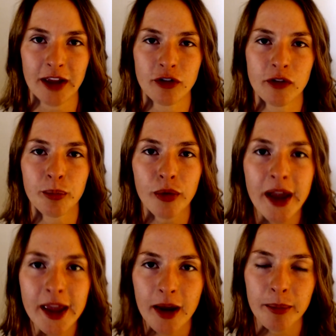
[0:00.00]
Just break
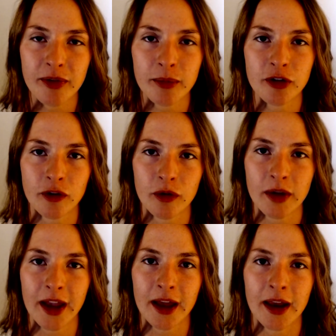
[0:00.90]
it up as much as you
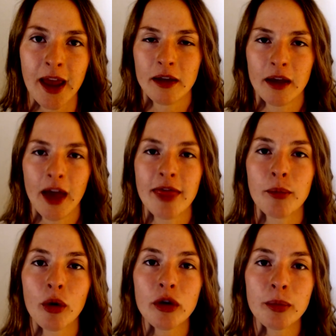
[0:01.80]
can. And the
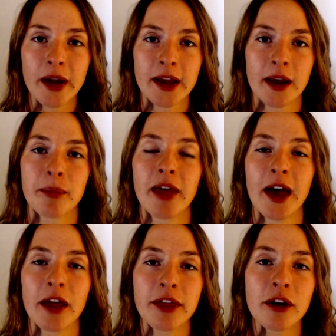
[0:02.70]
more you break it up, the
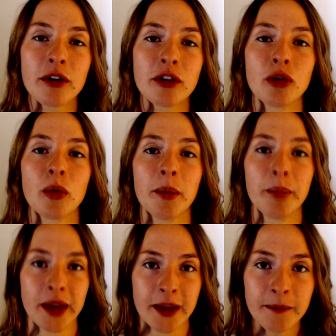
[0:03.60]
healthier you will
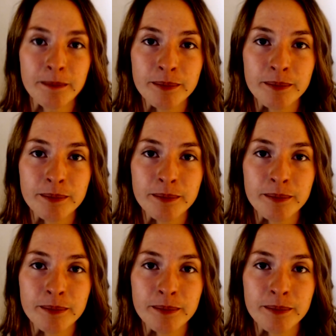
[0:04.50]
be.